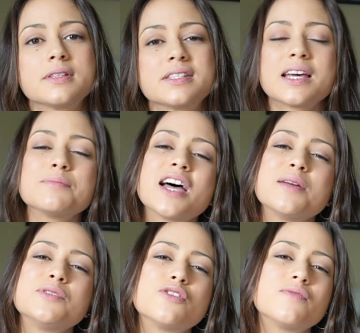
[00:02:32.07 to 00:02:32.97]

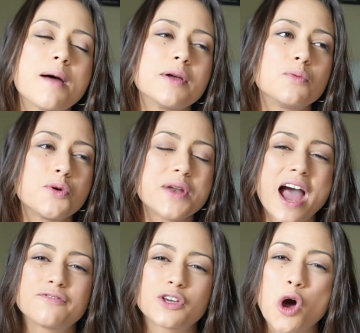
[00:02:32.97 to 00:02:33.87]
Sometimes your rabbit won't
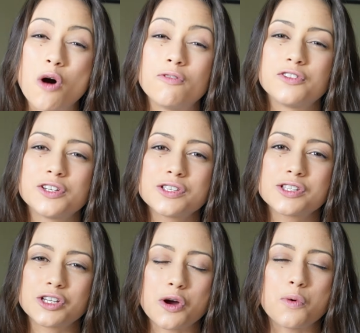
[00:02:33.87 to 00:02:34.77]
have the
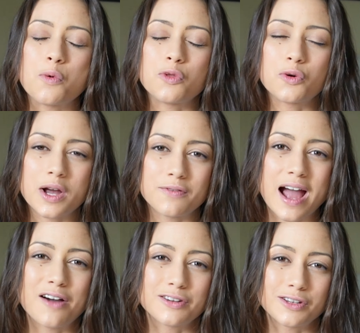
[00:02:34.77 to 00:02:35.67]
confidence to go all the way
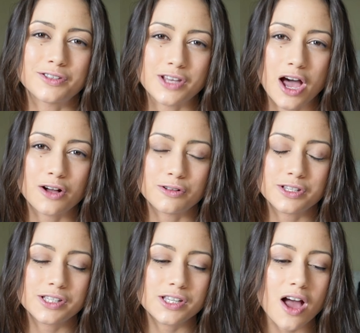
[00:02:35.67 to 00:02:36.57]
round in a circle
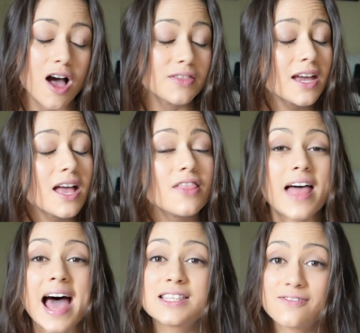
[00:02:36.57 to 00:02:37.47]
to start.
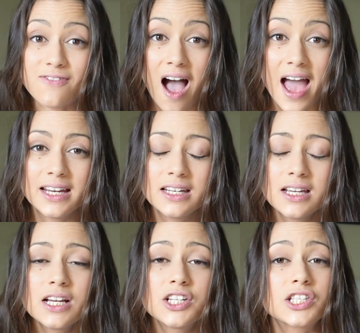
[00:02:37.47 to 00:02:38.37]
That's fine.
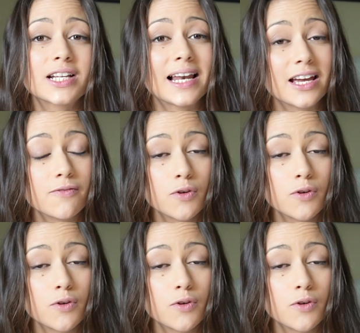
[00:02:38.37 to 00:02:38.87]
Just click and